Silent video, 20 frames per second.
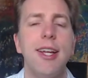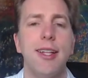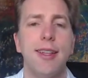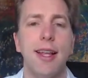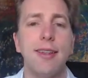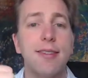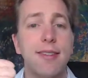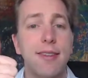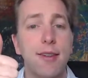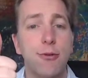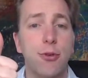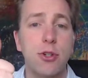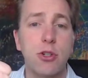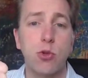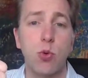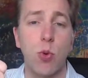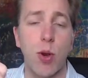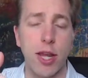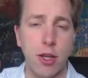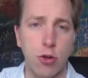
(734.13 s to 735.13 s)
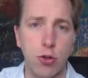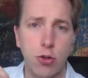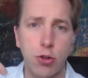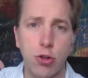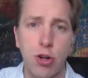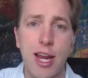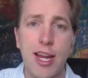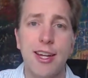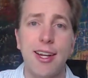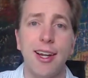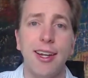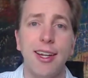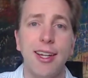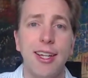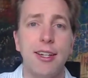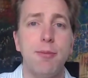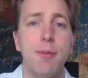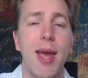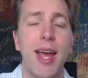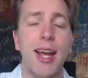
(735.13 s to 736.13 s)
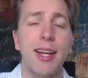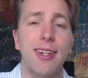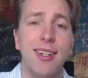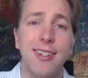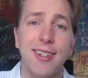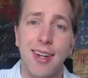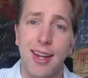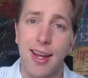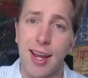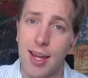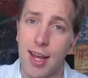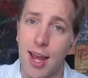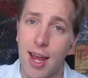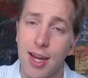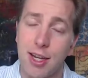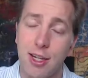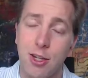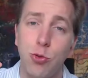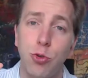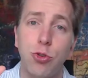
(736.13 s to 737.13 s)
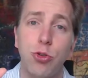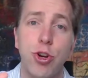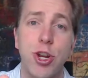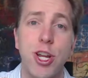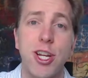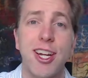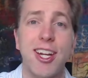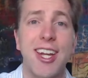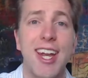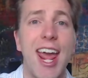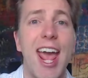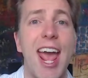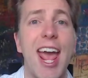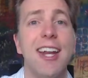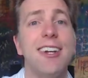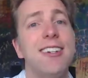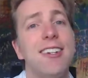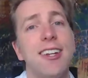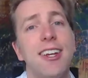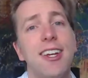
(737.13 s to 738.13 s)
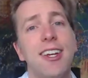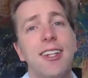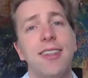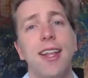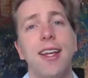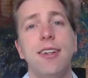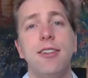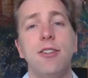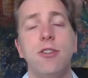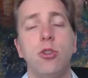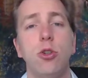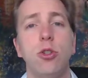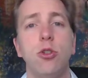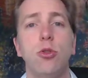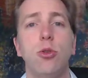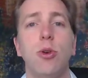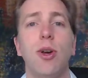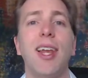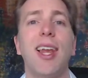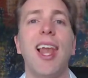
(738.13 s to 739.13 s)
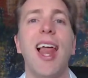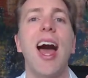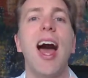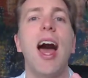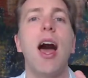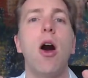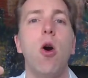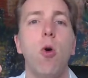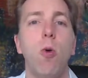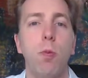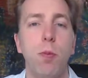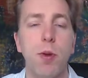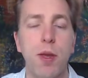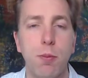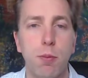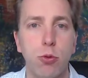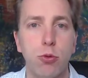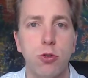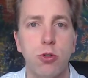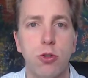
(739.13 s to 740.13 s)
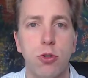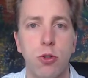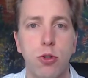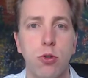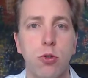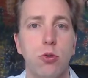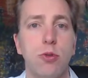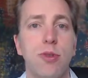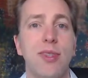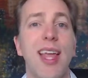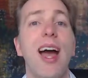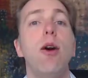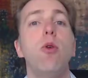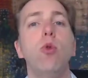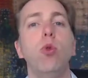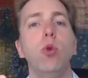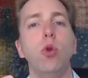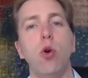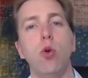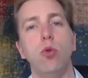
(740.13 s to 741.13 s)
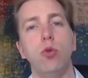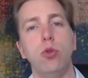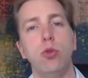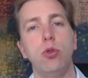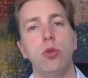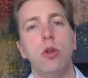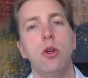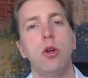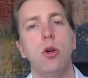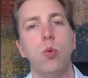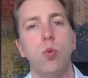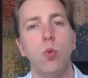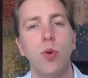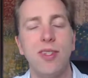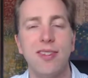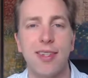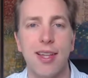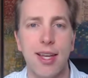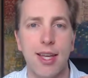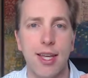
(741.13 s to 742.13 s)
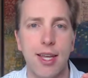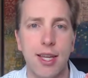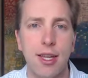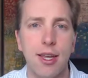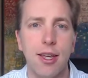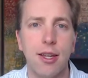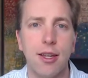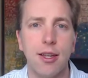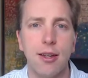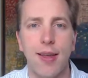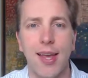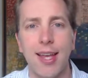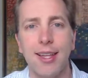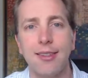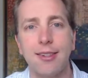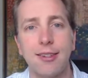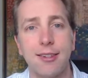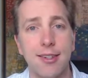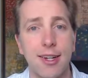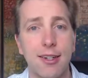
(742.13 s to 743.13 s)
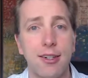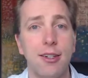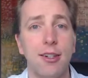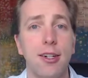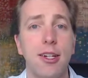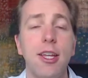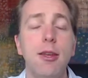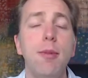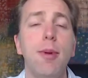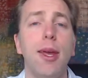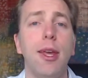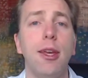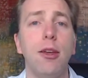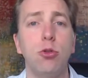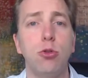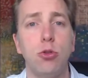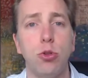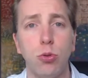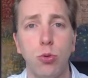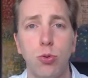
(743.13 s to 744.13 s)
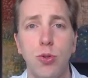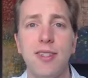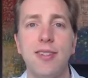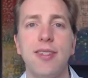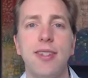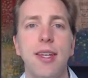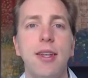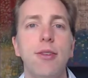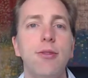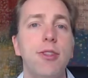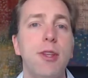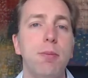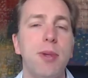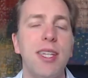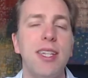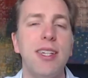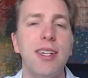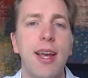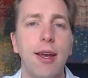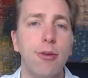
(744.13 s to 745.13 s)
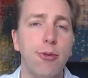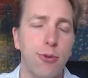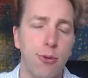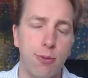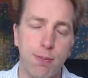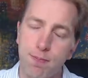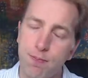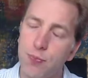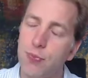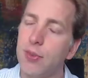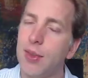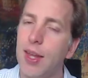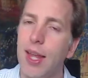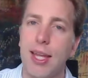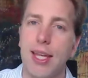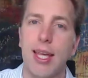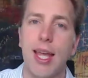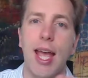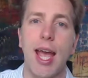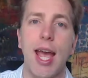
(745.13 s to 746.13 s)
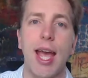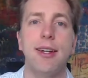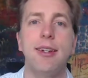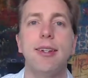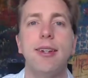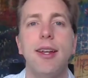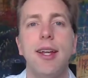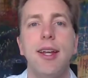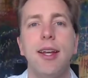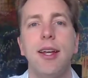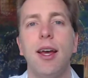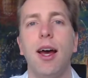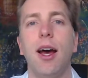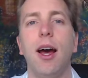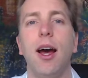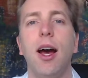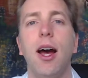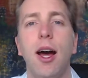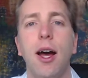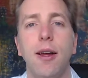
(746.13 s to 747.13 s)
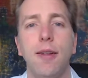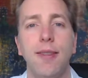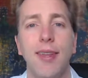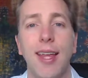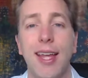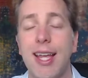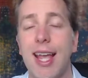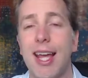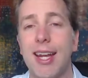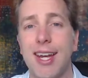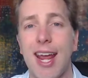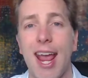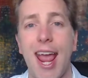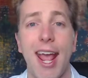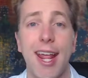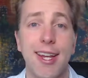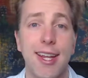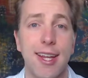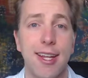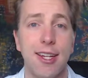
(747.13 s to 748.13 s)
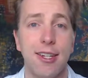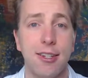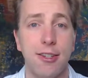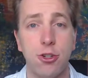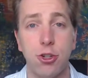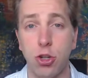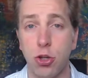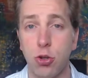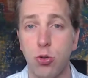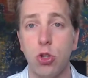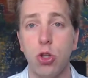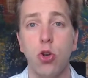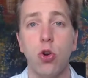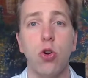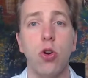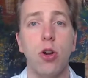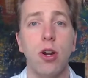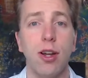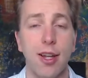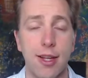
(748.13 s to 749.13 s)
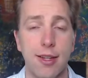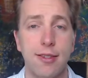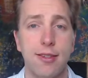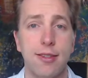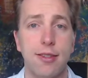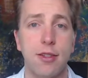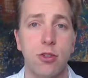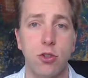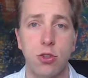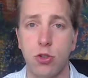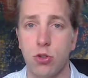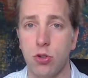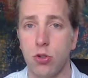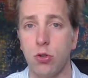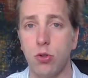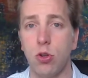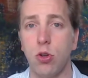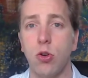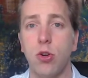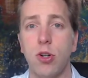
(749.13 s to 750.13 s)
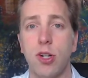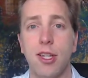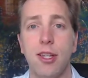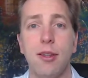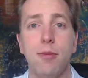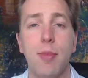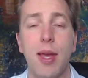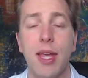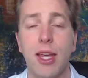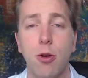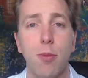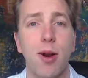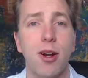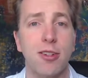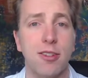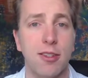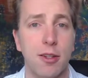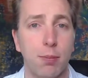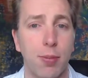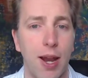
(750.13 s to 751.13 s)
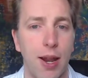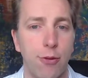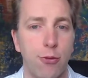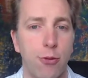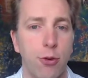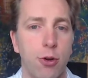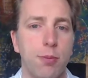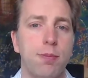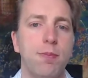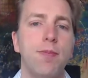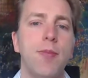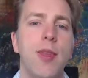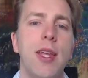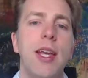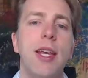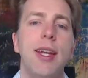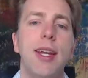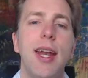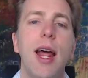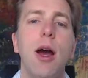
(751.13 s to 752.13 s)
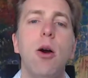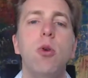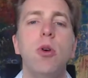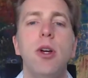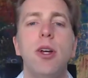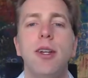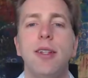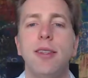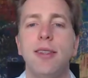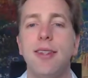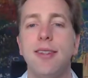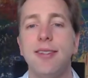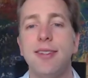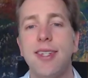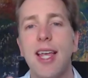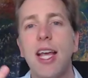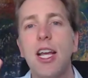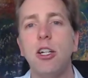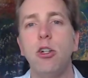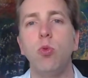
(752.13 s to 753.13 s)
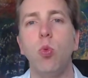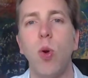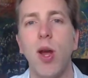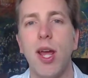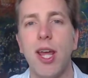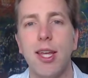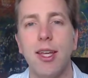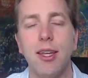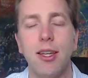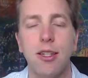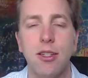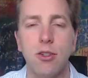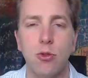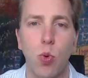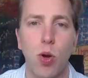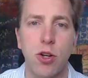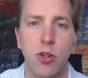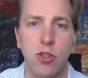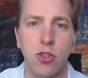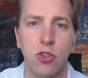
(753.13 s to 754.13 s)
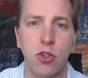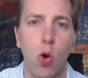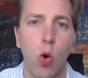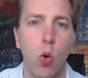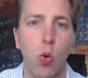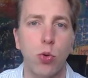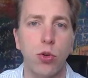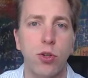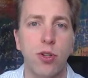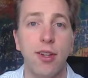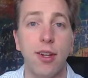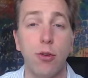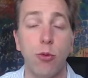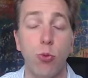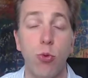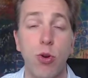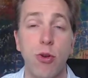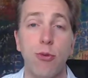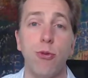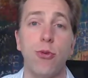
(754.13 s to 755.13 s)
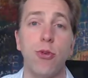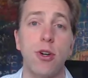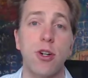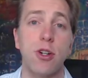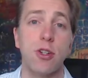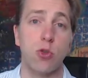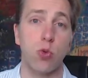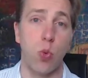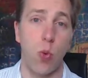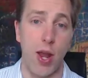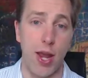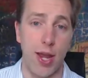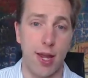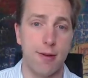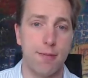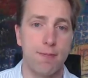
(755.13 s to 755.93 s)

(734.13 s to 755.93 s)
That's the first way. You create a lead magnet and you create an ad that is going to allow people to download. Once they enter their email to receive the PDF, they get added to your list, to your email marketing platform. Now, the second way is what is called the reverse way.